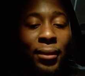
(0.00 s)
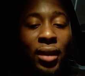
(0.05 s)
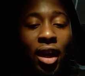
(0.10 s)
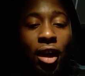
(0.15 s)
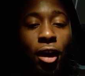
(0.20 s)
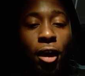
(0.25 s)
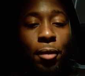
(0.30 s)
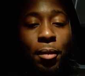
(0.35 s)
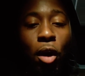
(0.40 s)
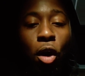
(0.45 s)

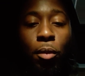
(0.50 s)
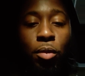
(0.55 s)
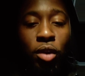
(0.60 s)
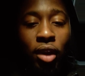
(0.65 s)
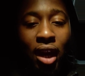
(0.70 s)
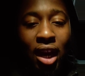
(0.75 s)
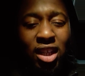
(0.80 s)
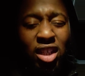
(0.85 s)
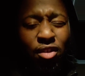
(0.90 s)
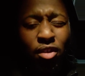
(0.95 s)
I hope you
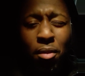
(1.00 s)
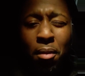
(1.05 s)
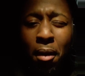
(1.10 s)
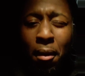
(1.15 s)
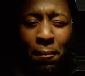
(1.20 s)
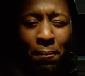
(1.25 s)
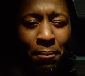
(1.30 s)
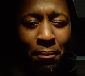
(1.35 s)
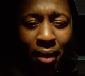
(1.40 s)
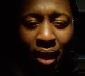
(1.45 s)
guys have an
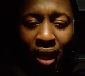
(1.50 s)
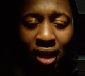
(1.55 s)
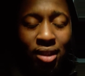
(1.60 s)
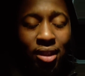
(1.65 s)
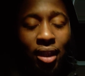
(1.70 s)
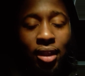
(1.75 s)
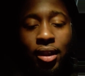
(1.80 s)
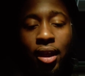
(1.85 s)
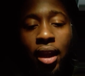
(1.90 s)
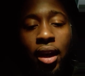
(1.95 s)

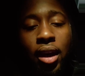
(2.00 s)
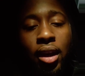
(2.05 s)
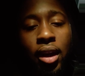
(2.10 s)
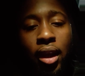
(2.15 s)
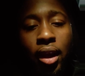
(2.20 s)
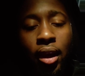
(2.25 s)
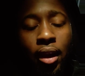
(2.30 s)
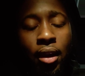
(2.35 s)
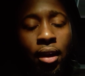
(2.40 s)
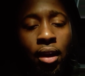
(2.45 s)
amazing day
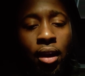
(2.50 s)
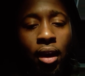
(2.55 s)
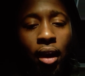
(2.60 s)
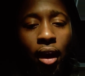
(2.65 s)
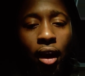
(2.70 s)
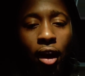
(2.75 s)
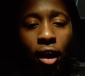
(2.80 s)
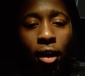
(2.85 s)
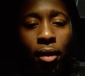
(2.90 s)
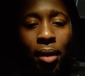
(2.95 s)
today.
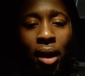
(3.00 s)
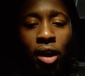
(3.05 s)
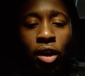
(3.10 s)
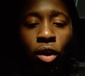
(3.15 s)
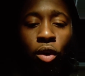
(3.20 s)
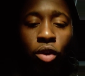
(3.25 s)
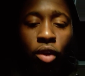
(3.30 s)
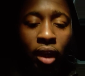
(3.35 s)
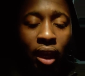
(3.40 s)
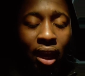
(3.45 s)
I
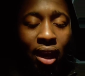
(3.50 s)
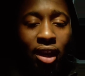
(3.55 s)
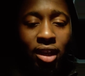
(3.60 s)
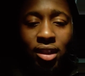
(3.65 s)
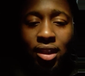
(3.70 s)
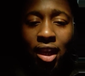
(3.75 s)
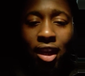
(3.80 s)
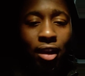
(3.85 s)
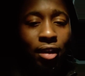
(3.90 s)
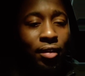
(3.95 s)
know you
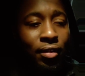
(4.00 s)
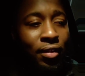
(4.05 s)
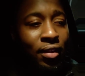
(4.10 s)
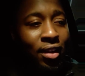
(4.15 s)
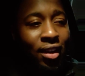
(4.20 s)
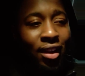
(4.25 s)
guys have